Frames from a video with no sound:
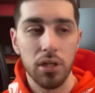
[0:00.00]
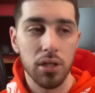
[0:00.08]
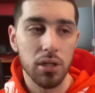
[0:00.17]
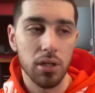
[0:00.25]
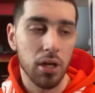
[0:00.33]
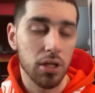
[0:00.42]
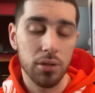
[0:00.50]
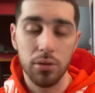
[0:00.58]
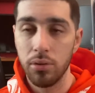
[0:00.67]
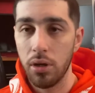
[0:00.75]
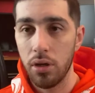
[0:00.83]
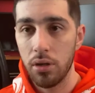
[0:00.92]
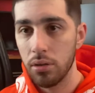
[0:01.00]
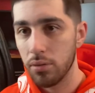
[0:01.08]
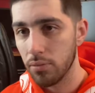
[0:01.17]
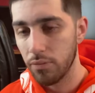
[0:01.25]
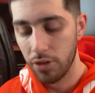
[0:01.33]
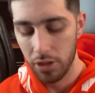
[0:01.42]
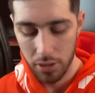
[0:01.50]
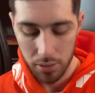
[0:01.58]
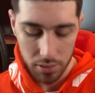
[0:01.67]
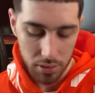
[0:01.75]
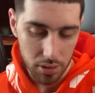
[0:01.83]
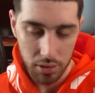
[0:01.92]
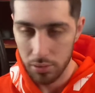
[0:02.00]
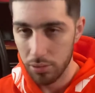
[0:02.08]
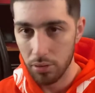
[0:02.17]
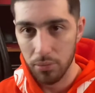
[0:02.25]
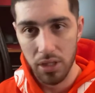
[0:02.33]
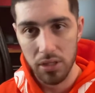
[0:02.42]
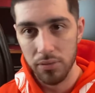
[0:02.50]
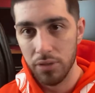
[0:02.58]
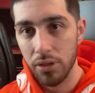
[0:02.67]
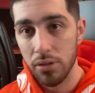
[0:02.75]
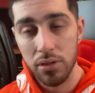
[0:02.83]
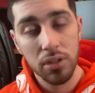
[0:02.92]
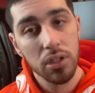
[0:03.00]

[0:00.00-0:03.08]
Uh, I do haul videos, I do shoe unboxing videos.